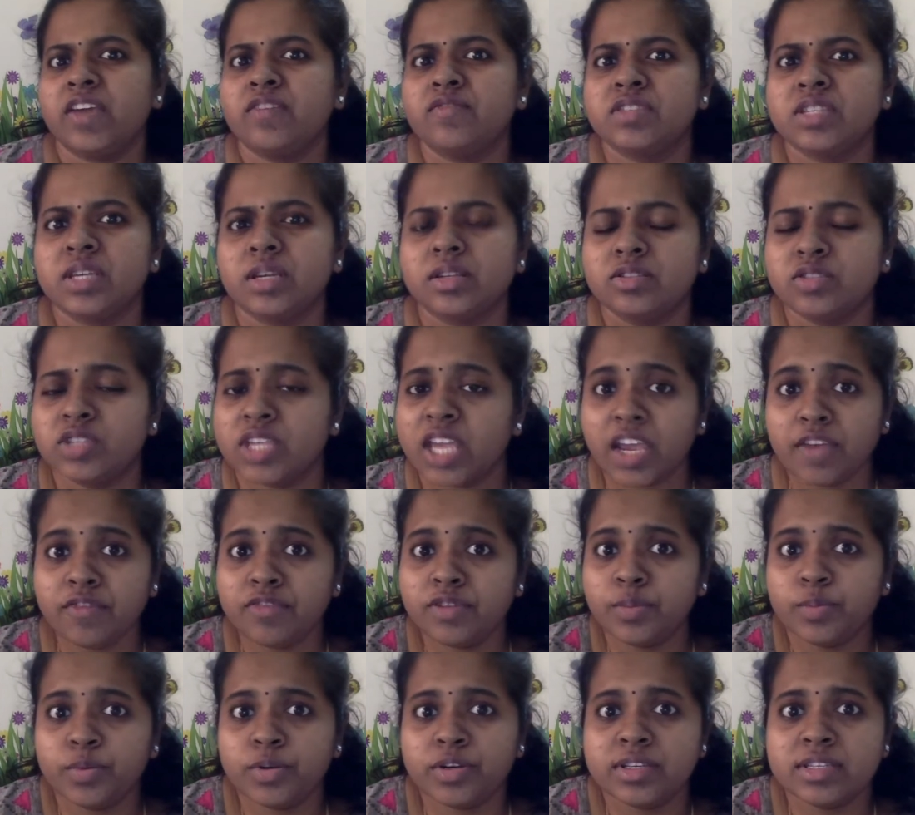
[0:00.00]

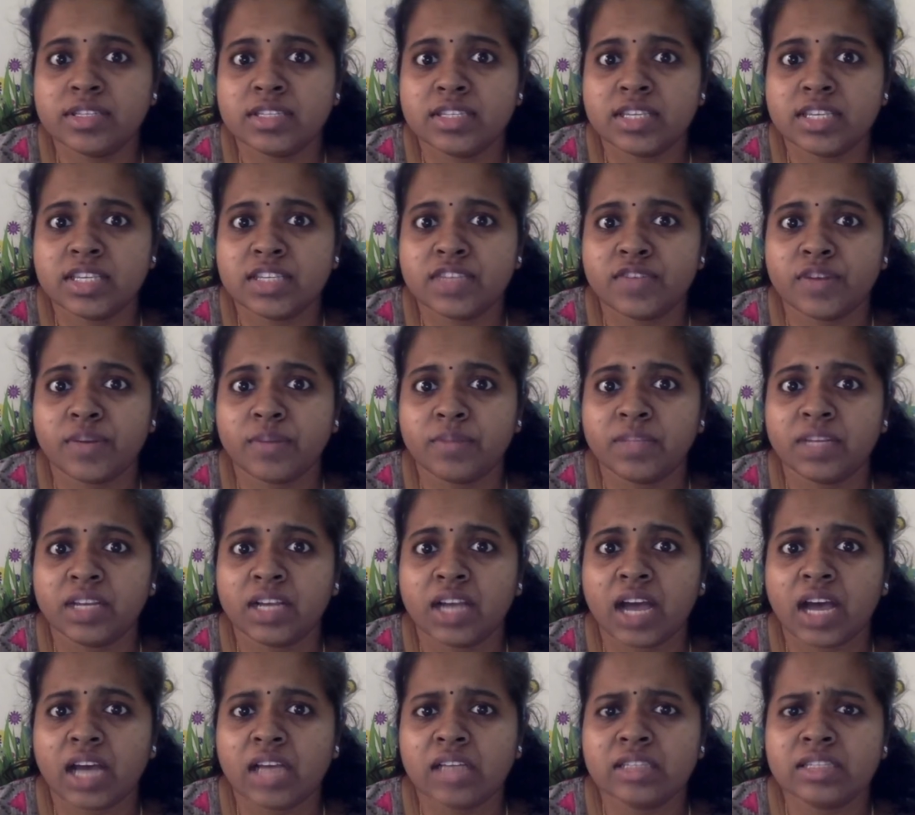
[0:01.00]
the princess from the
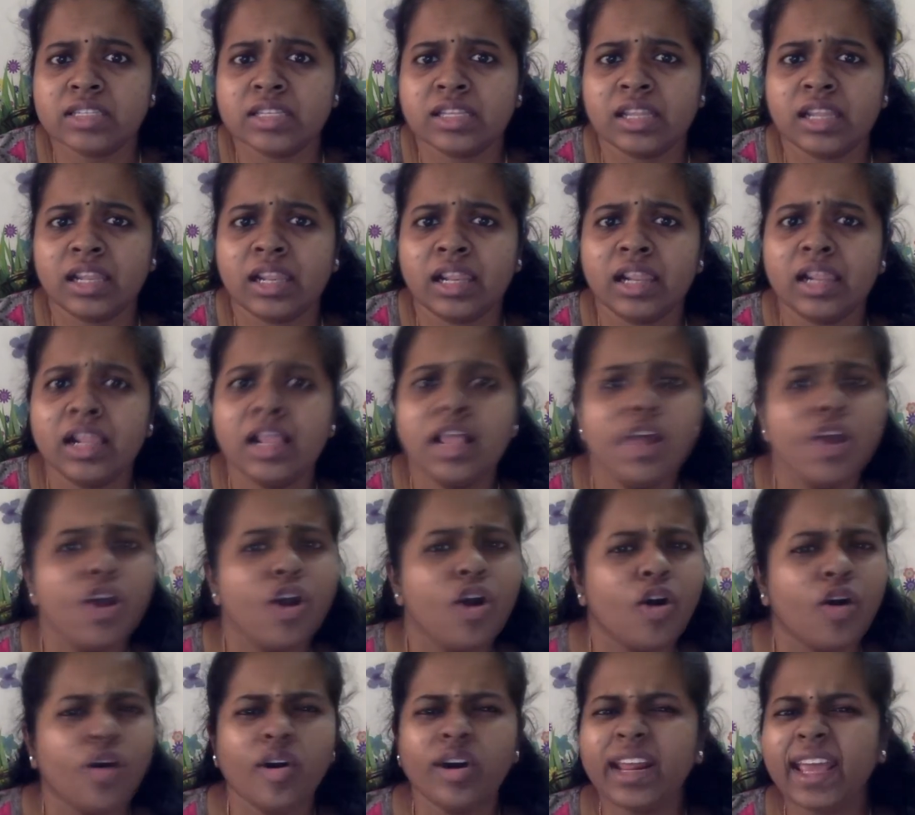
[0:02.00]
castle,
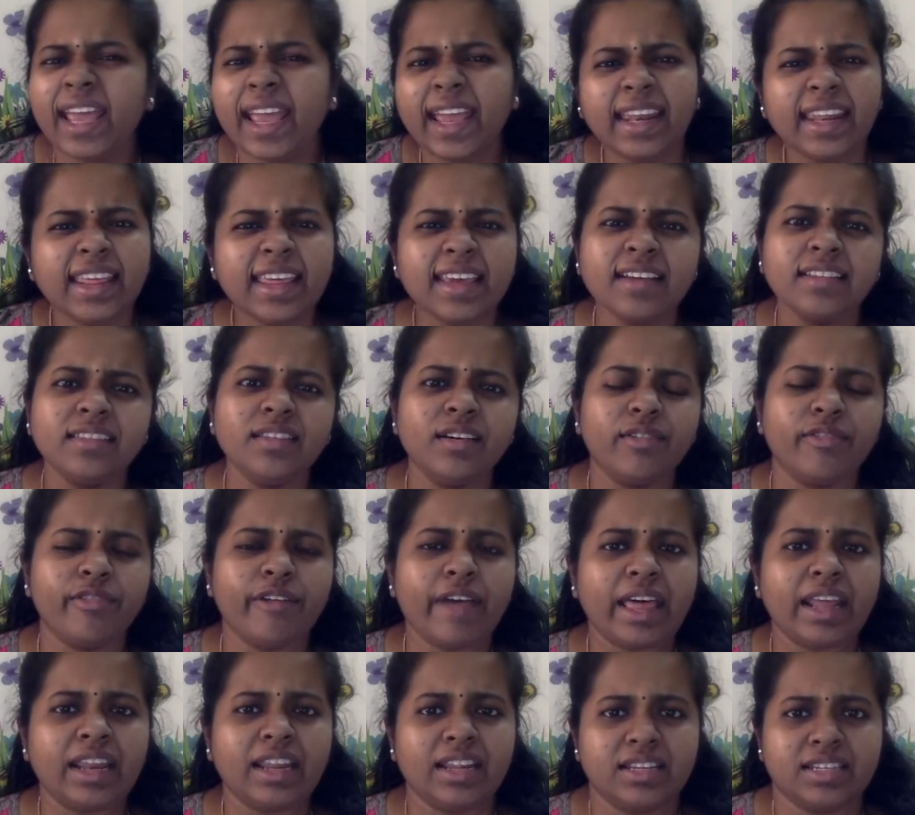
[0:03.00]
or any other
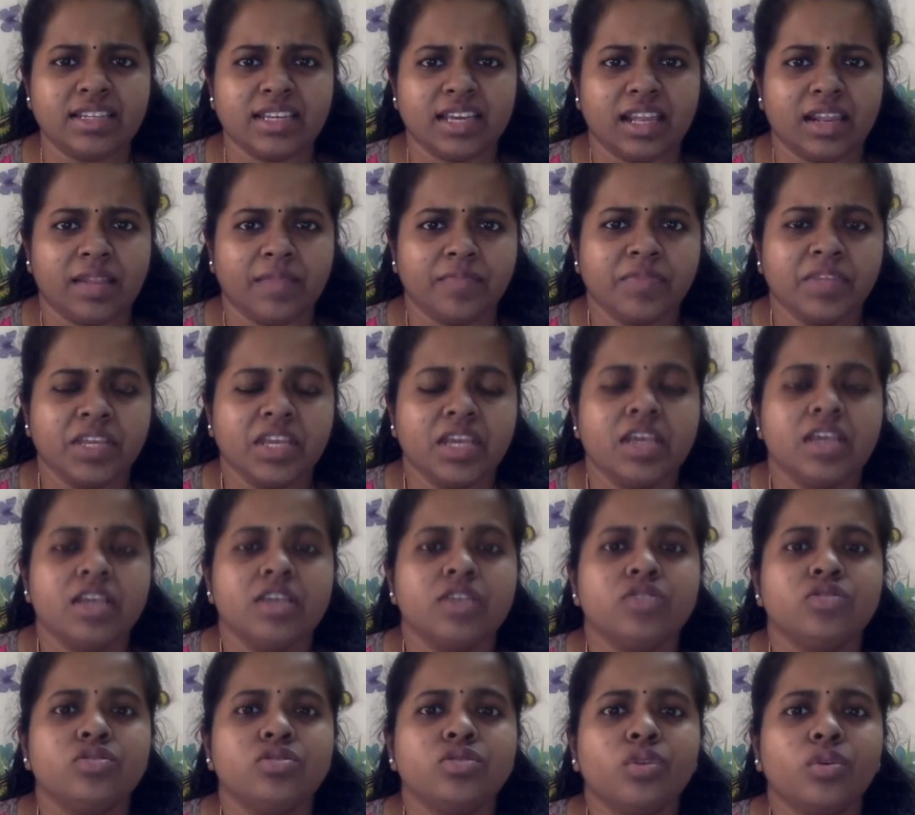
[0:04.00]
fairy tale.
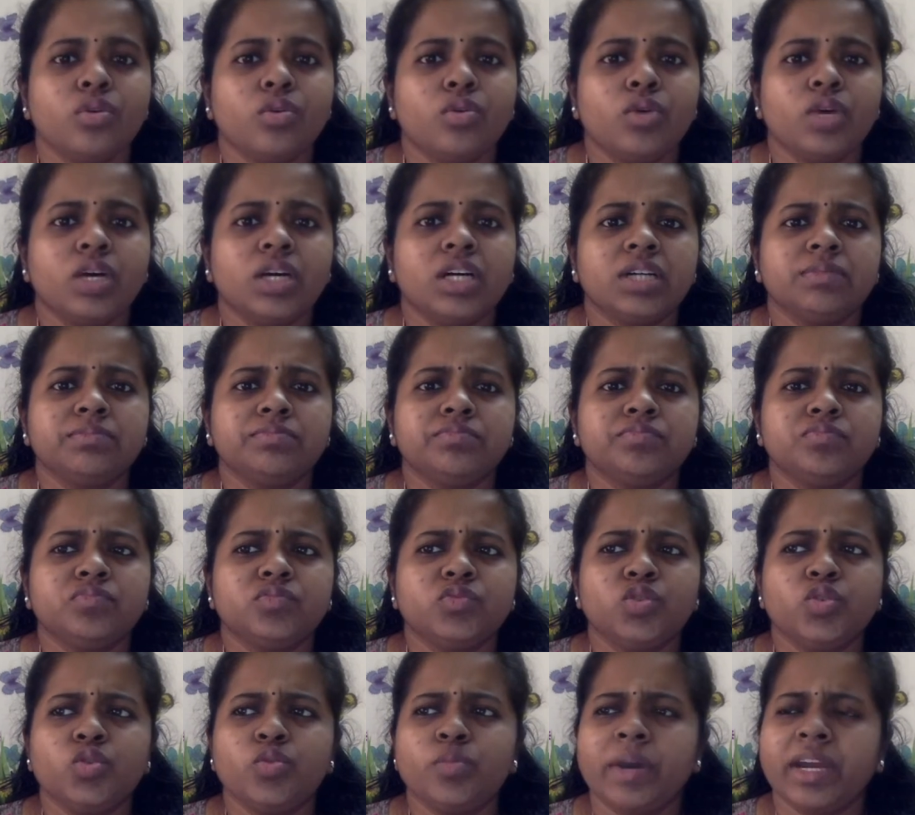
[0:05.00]
So
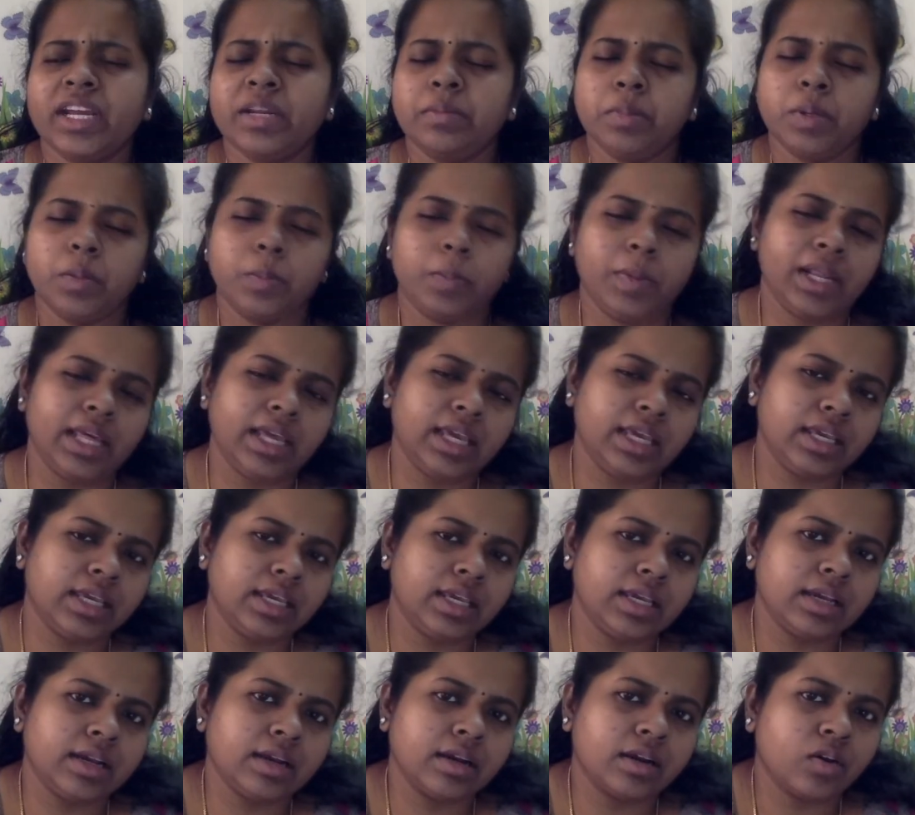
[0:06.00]
you might be
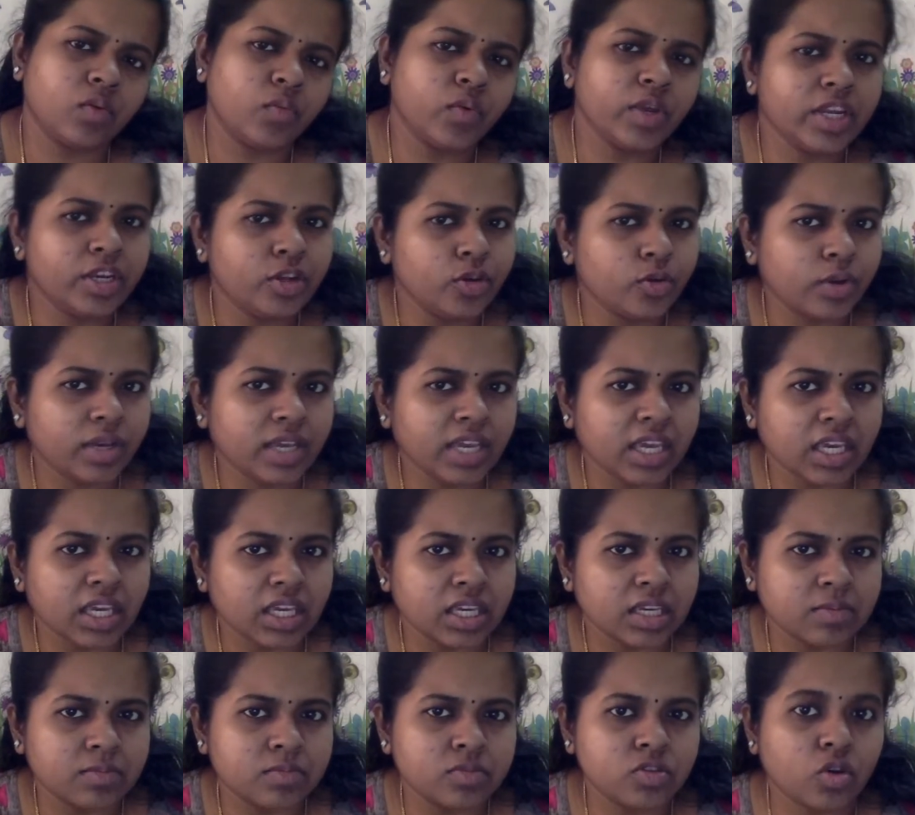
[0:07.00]
playing video
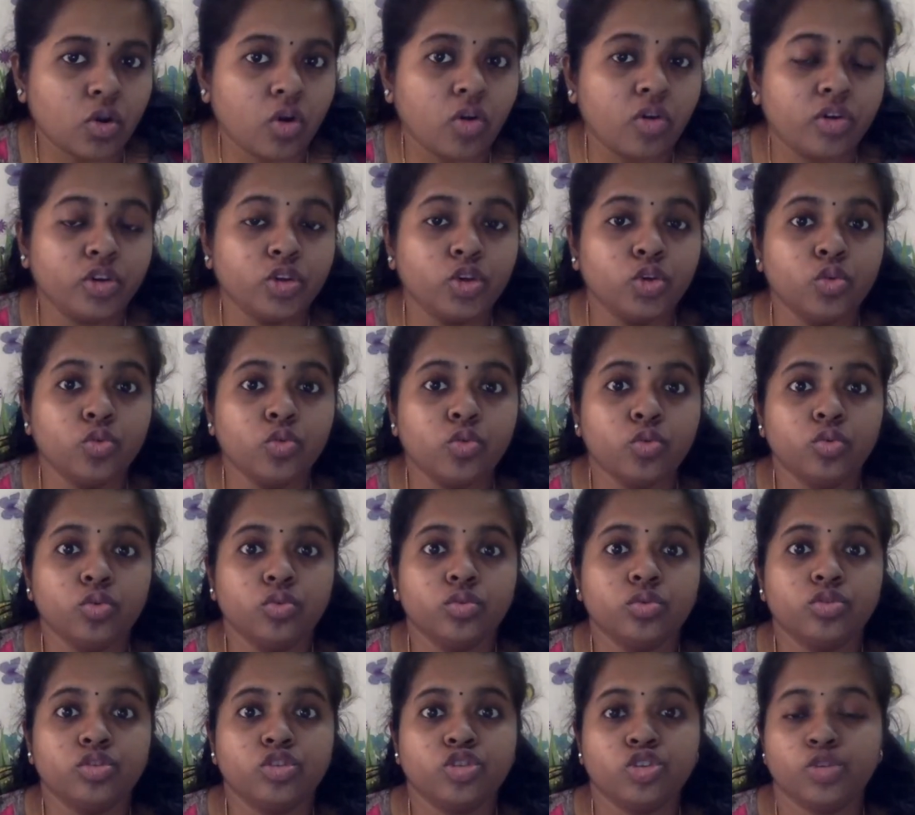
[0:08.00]
games, or
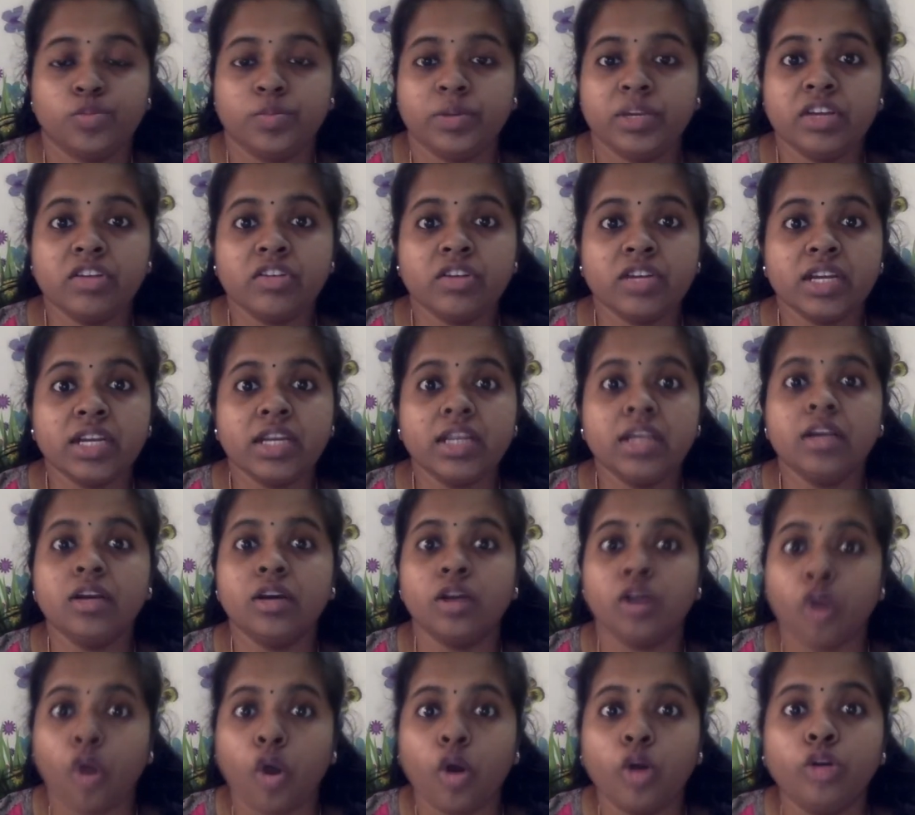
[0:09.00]
you should be reading a
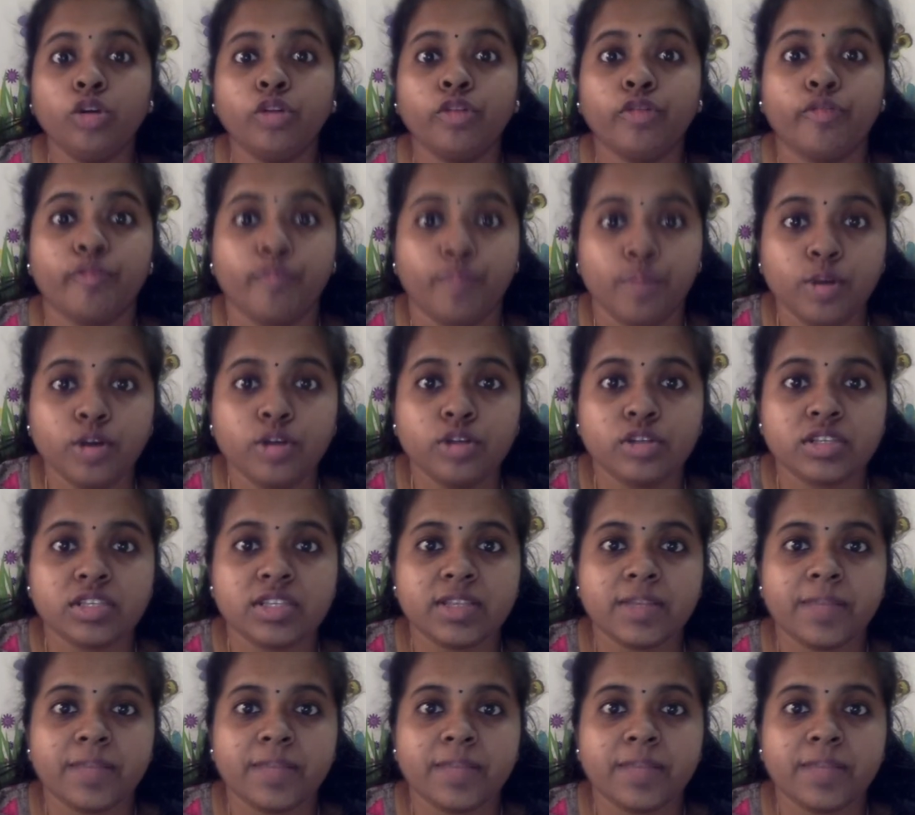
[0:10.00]
lot of books.